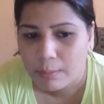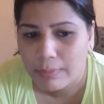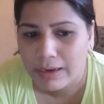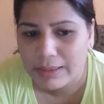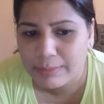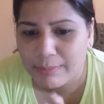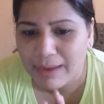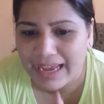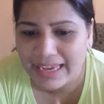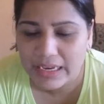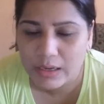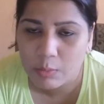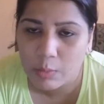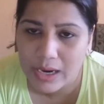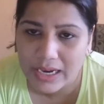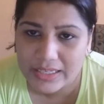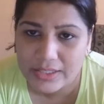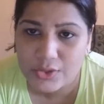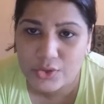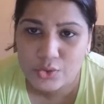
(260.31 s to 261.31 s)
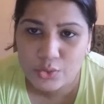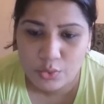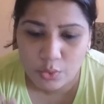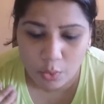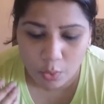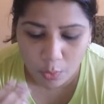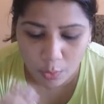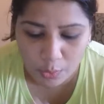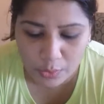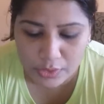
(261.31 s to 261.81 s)
But my advice to
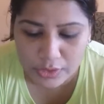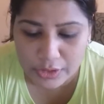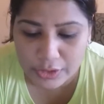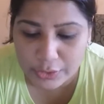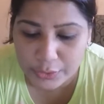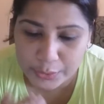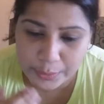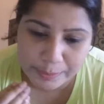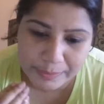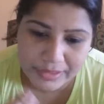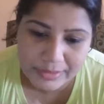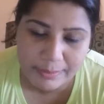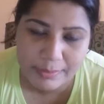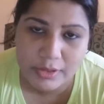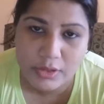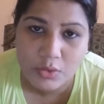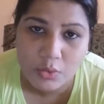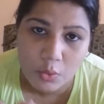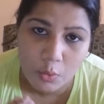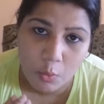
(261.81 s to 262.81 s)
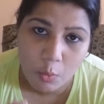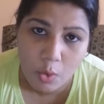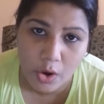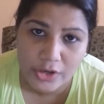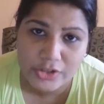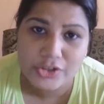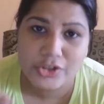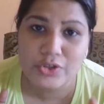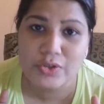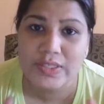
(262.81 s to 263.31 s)
all you people who
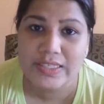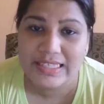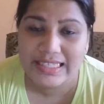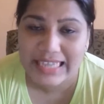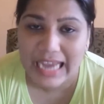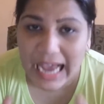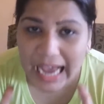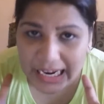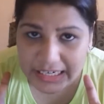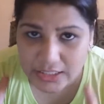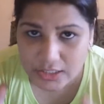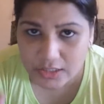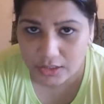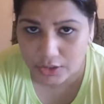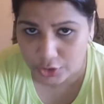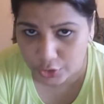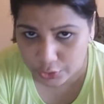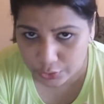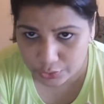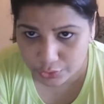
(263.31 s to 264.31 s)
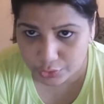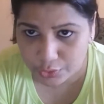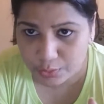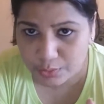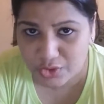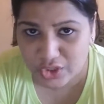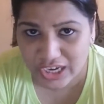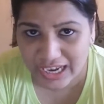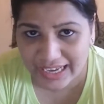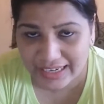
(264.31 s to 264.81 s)
want to start a
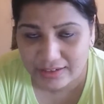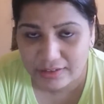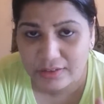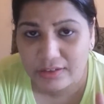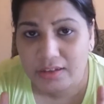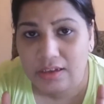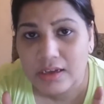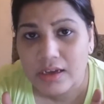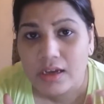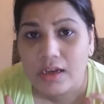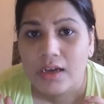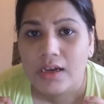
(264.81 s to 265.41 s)
YouTube channel,